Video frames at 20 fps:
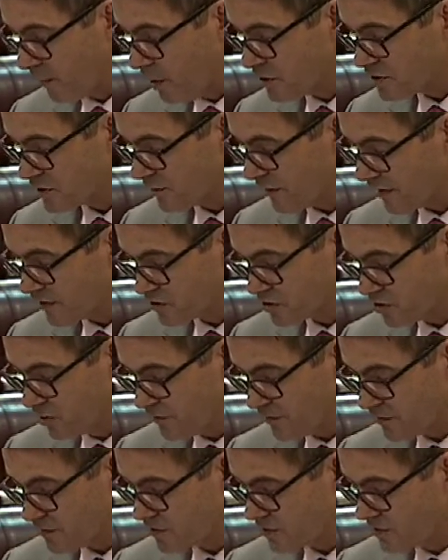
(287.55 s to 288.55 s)
Most of our
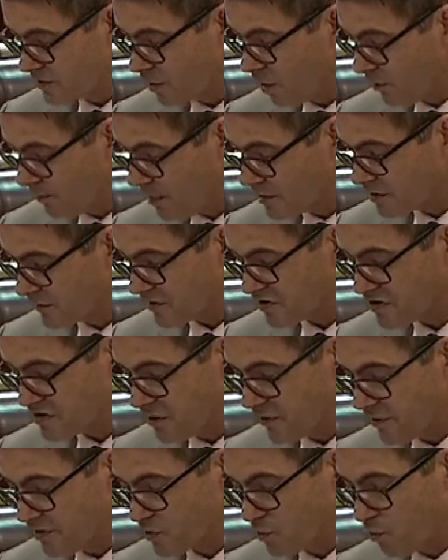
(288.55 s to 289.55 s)
serious
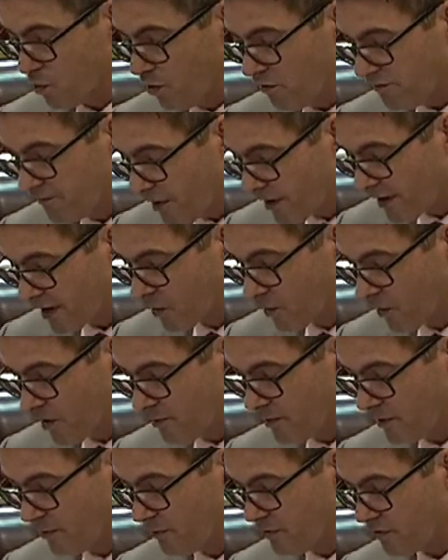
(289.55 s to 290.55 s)
warfighting
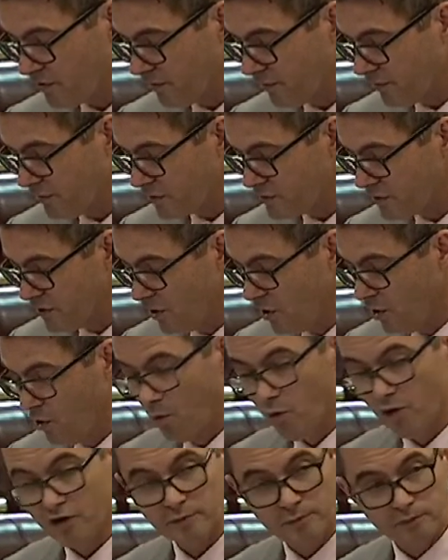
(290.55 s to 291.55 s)
equipment and materials
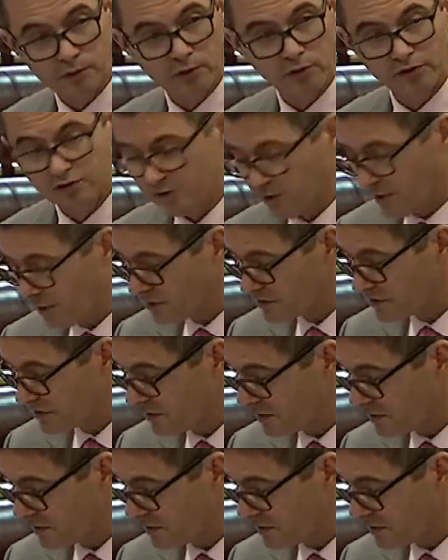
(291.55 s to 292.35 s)
were deployed to those